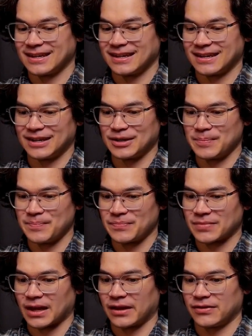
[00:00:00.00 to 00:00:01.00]

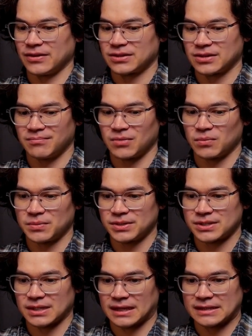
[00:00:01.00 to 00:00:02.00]
I think the
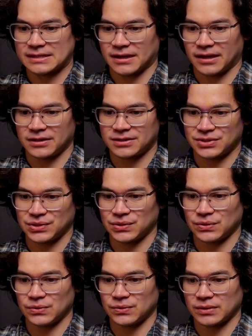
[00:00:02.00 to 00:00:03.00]
moment I decided
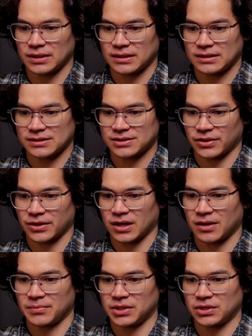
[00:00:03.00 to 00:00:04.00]
to start a
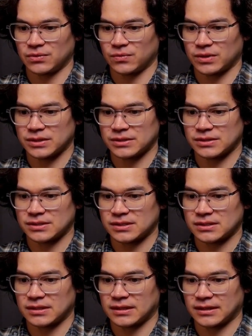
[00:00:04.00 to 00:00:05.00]
company was